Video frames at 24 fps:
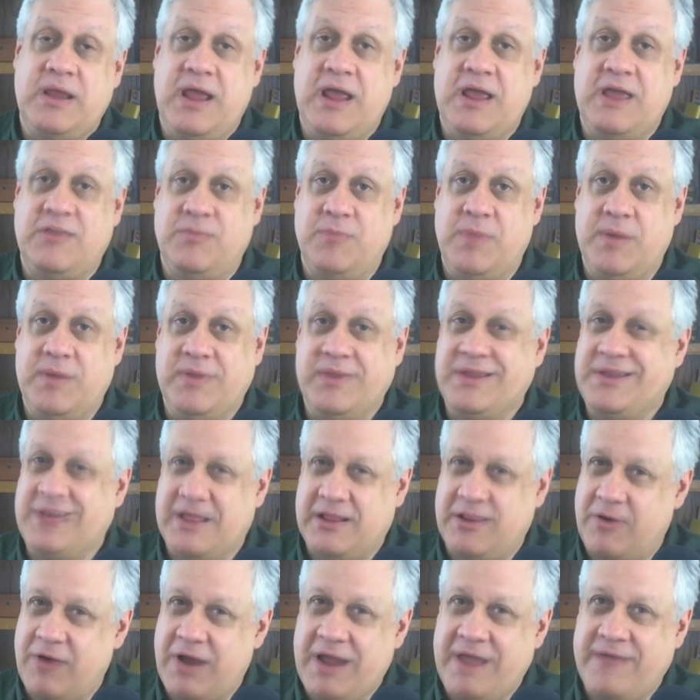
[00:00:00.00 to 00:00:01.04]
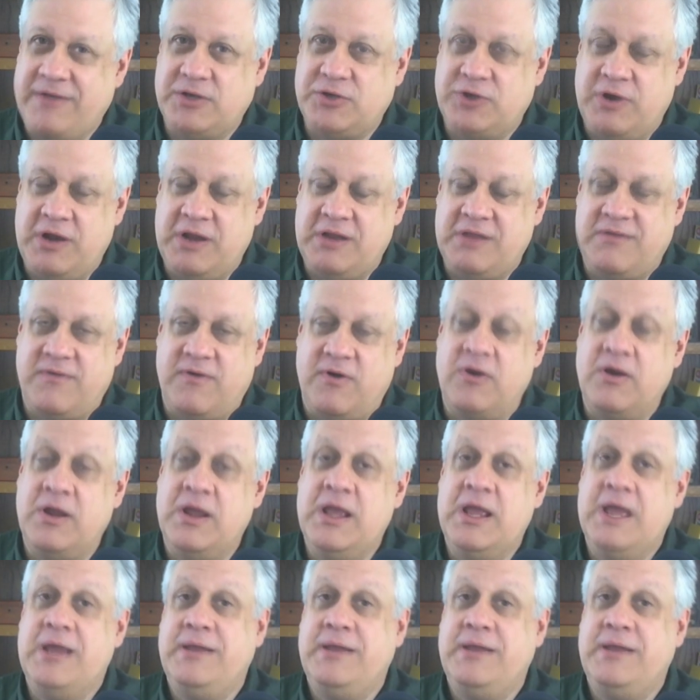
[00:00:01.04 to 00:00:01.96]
as maybe the telegraphic transfer.